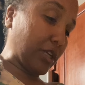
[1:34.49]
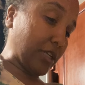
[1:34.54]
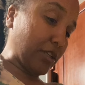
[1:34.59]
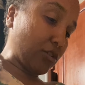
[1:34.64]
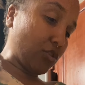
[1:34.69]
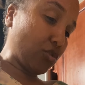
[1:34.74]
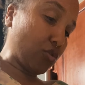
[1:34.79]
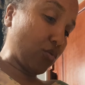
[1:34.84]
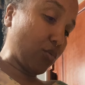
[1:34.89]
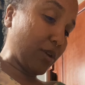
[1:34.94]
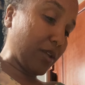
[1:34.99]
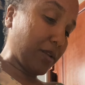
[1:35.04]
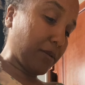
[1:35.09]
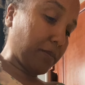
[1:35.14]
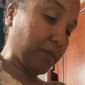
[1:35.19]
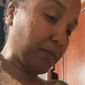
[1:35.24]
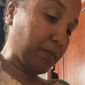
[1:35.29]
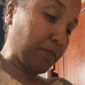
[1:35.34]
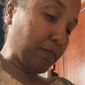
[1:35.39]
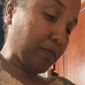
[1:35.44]
into it,
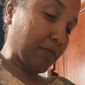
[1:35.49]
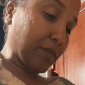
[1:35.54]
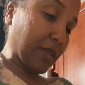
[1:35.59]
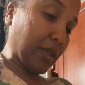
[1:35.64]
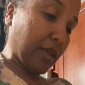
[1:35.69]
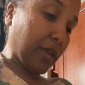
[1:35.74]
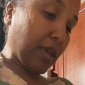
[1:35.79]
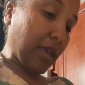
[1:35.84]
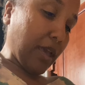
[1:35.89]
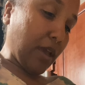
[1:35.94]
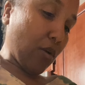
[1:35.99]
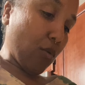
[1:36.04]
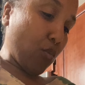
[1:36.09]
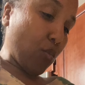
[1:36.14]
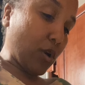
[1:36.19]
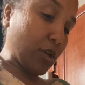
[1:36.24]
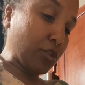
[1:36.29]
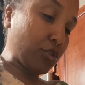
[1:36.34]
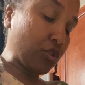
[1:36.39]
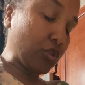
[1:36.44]
and
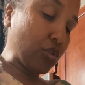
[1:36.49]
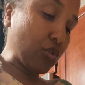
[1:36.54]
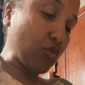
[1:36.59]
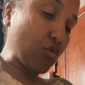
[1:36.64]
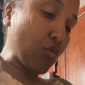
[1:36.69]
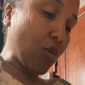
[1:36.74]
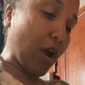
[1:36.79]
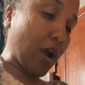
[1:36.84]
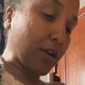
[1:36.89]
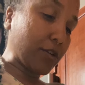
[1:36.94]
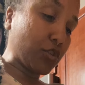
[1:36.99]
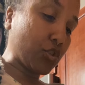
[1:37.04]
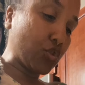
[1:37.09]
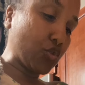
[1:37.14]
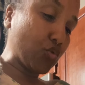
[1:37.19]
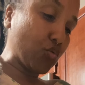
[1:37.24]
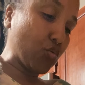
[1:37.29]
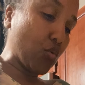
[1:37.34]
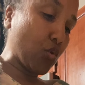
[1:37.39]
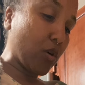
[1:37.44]
once you are
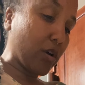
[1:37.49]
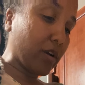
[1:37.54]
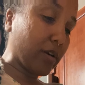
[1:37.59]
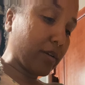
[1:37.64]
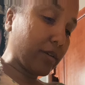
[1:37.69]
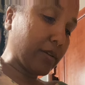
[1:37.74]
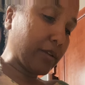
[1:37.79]
sure